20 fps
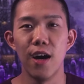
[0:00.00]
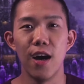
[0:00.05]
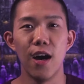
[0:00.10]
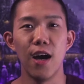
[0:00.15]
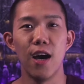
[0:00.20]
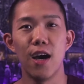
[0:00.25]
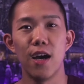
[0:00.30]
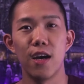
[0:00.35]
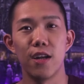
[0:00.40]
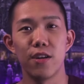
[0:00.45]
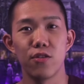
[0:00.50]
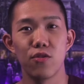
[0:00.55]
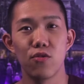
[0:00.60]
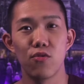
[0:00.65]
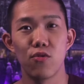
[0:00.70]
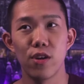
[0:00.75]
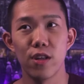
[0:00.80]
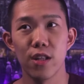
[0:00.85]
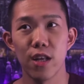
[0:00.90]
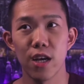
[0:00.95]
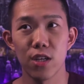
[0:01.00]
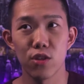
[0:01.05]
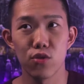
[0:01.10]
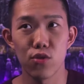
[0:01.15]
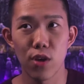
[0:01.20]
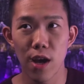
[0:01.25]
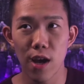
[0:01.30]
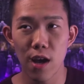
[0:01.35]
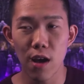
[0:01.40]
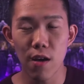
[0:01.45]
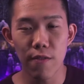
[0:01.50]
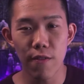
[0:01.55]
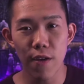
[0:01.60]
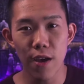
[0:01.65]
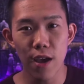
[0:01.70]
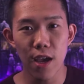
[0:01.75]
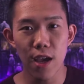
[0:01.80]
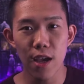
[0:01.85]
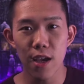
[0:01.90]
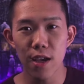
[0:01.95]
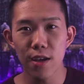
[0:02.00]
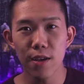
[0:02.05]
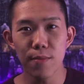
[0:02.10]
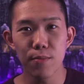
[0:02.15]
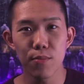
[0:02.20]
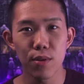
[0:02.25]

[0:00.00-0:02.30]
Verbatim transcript: and you realize you have a,